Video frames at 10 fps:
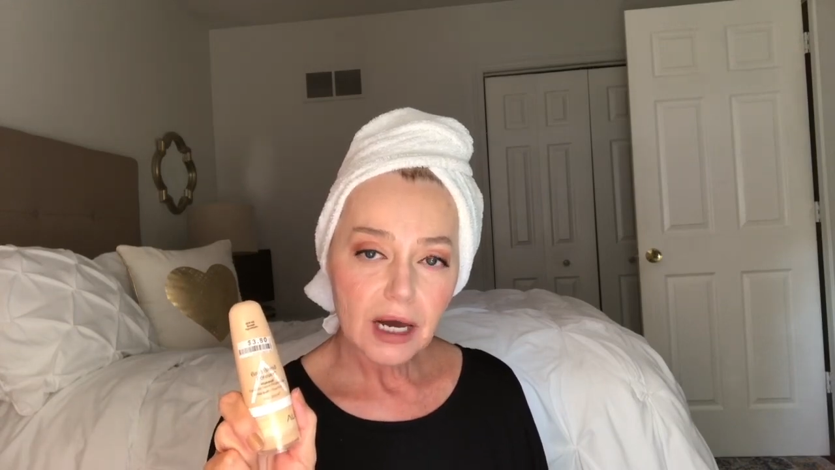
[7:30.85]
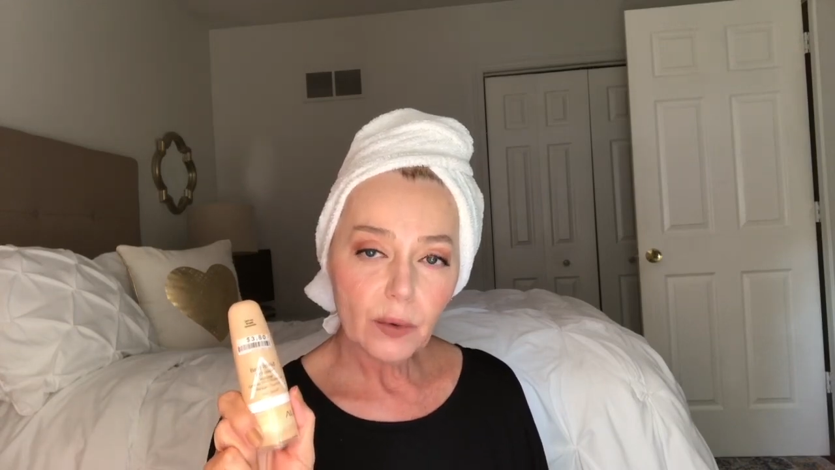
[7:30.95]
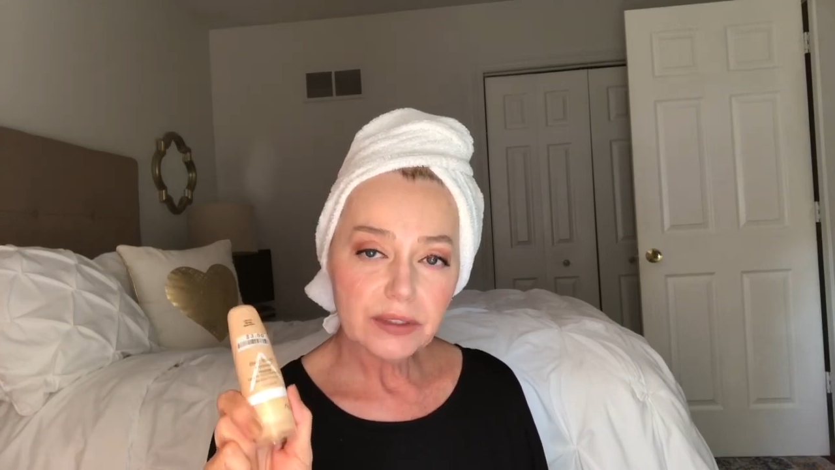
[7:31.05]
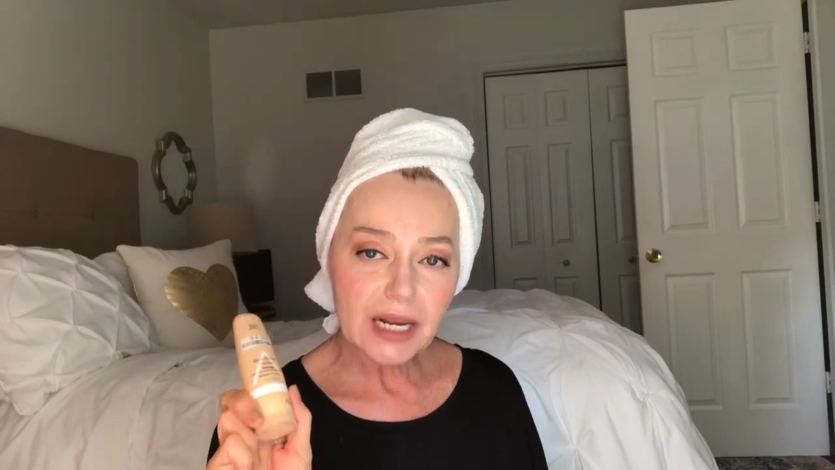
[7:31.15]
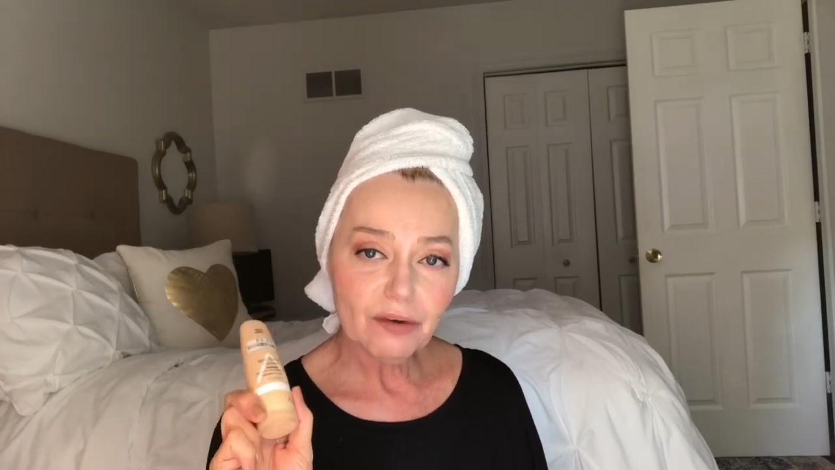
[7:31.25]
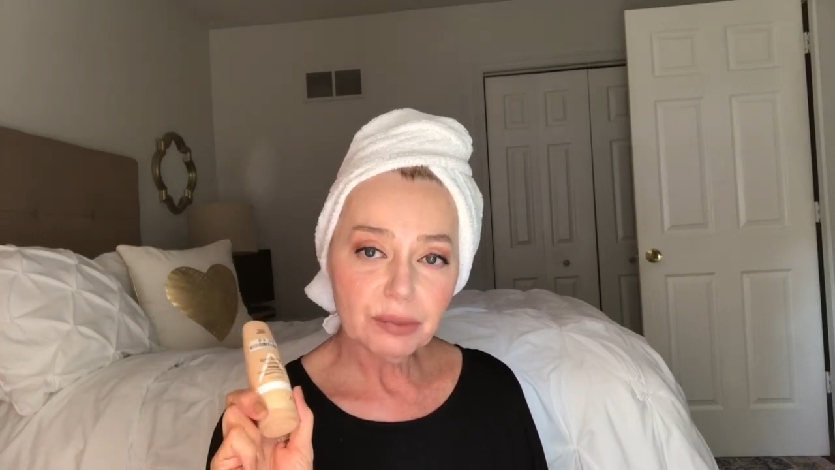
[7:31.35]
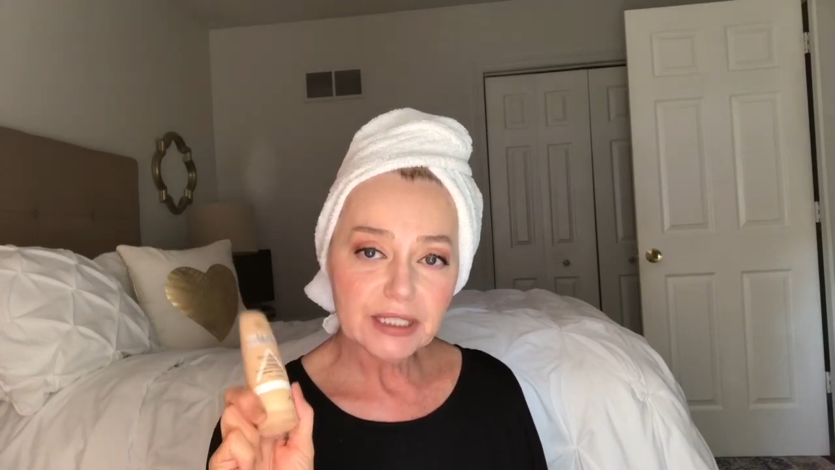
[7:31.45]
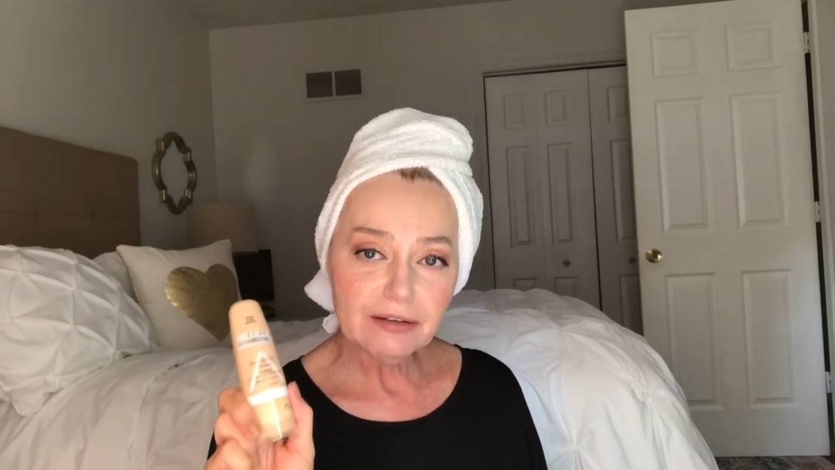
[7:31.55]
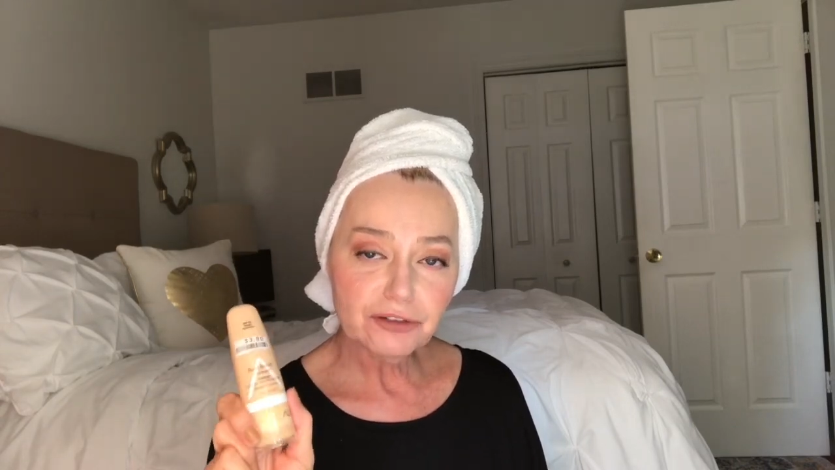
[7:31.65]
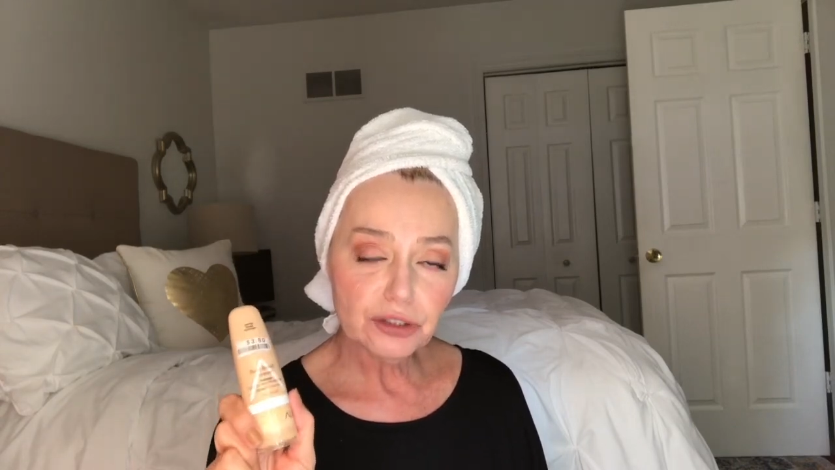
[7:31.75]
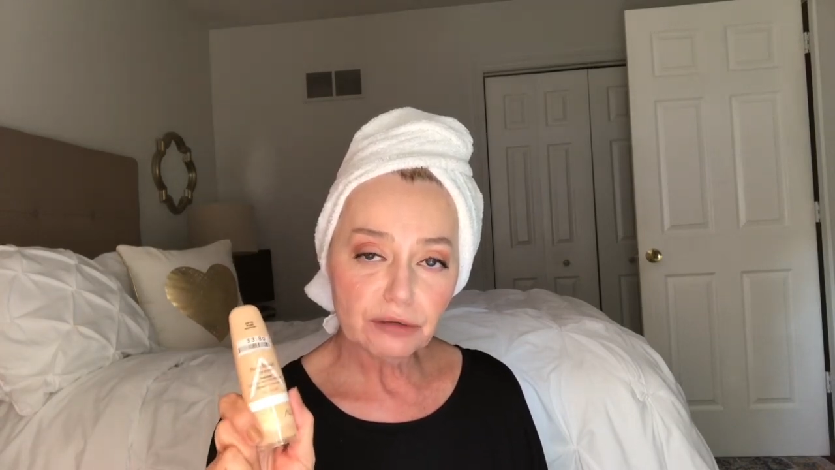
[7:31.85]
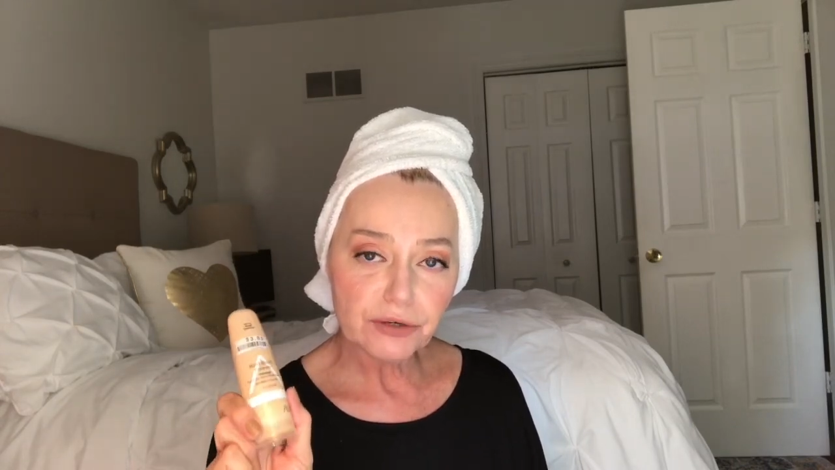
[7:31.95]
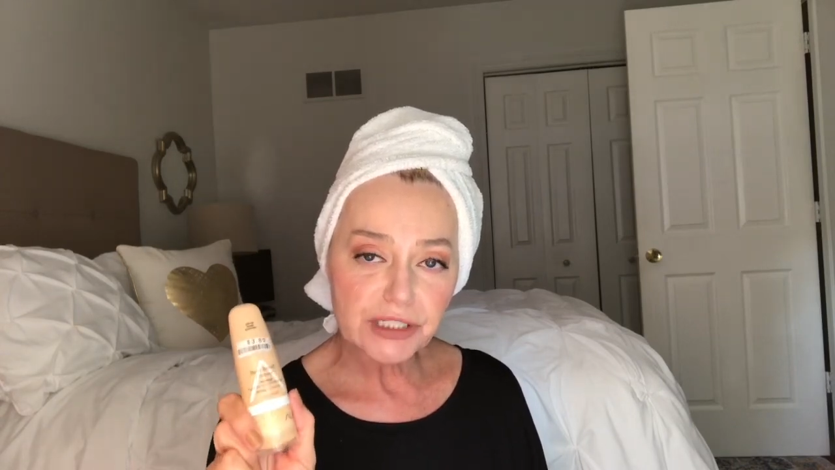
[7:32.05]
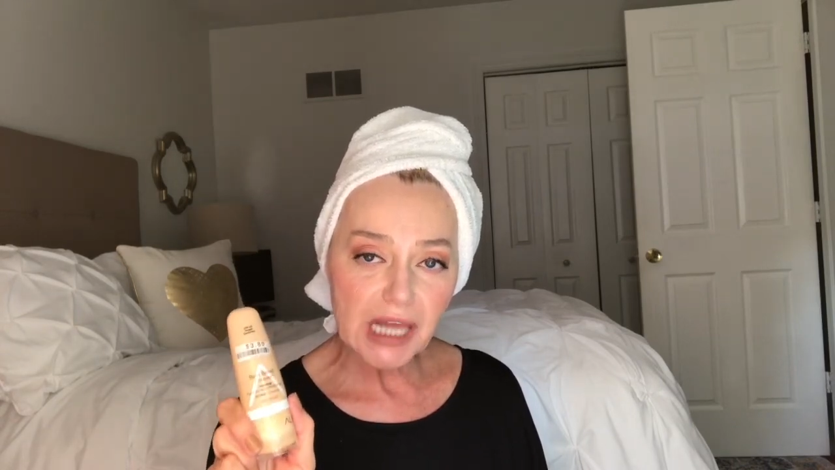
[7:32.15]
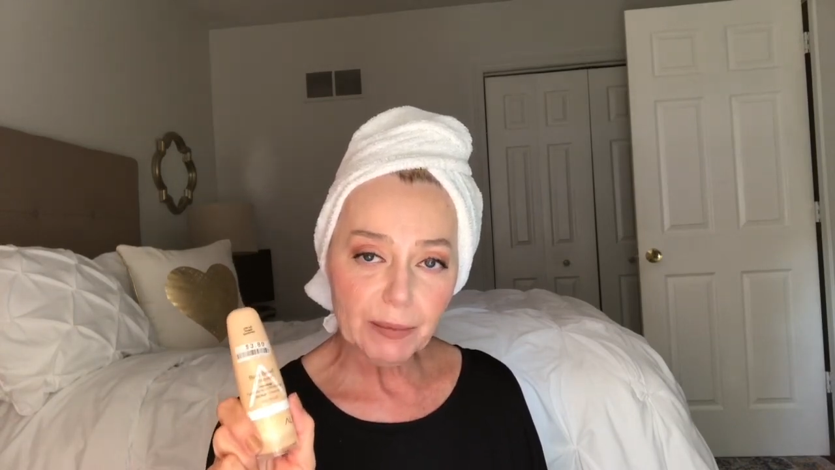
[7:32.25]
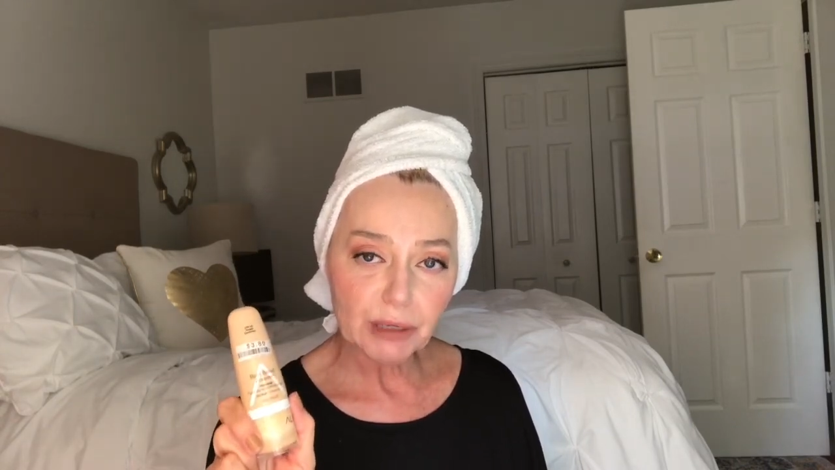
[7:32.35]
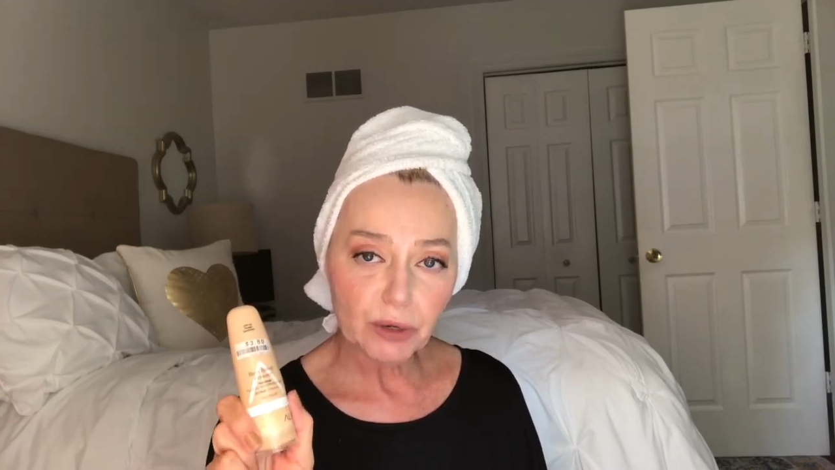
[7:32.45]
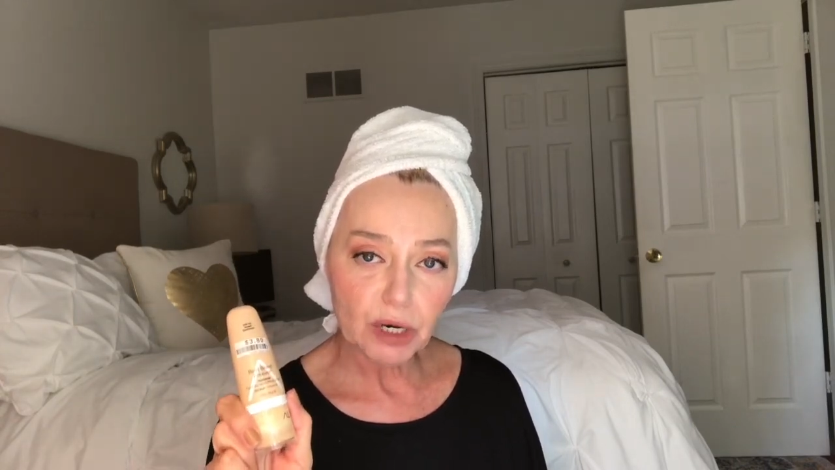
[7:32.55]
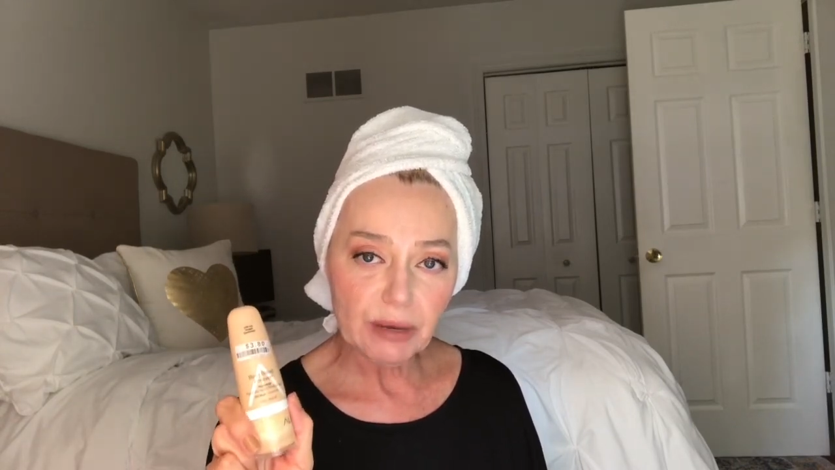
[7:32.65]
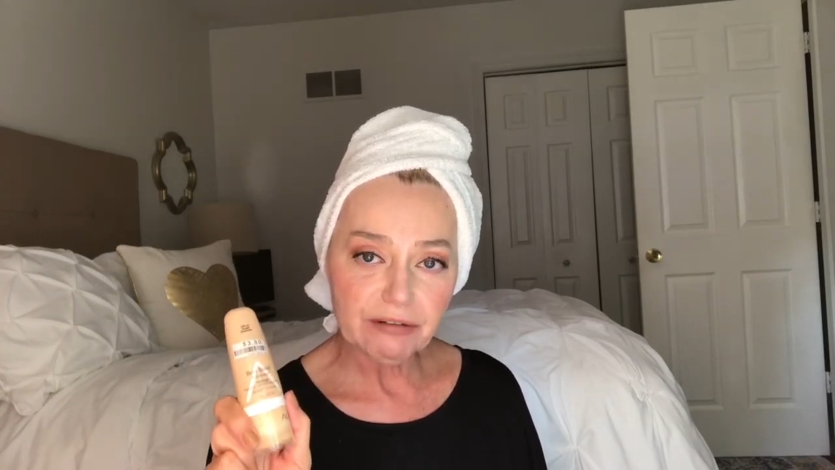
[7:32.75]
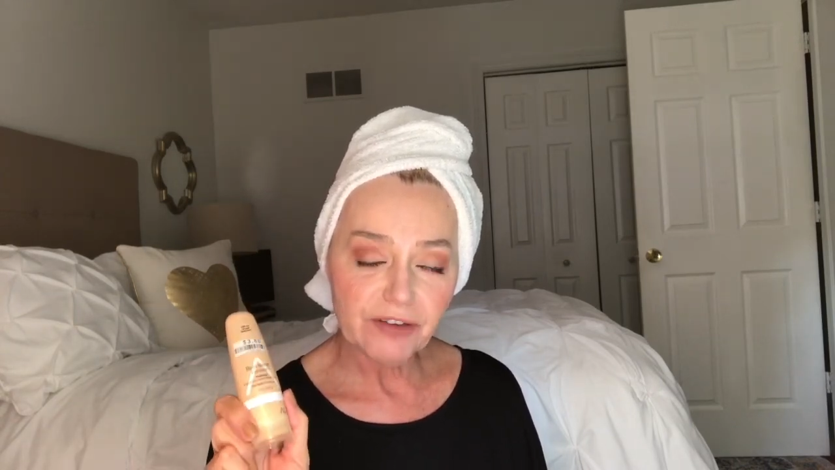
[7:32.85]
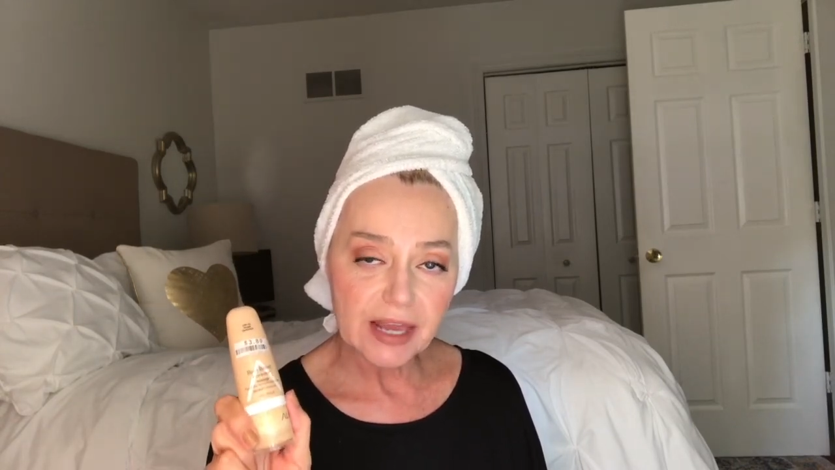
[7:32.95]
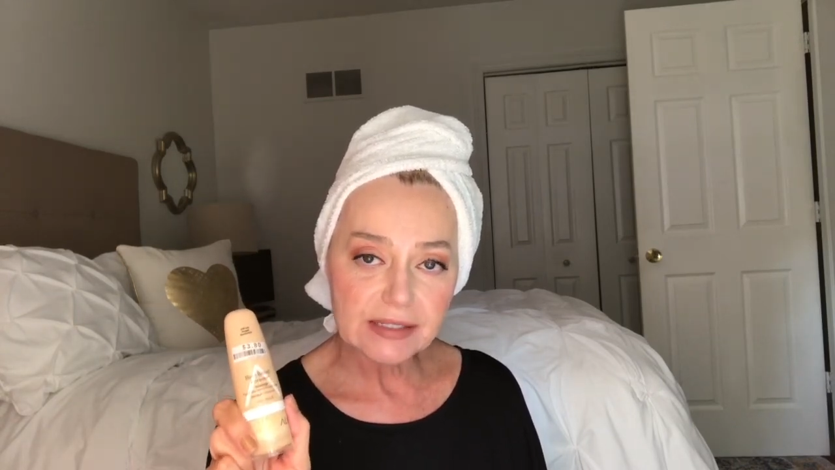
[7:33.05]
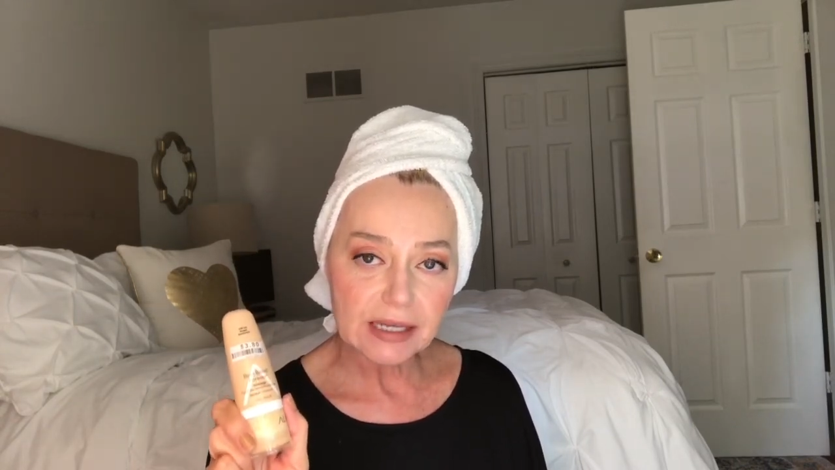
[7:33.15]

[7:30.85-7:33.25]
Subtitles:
I would not have believed you the first time I put it on my face.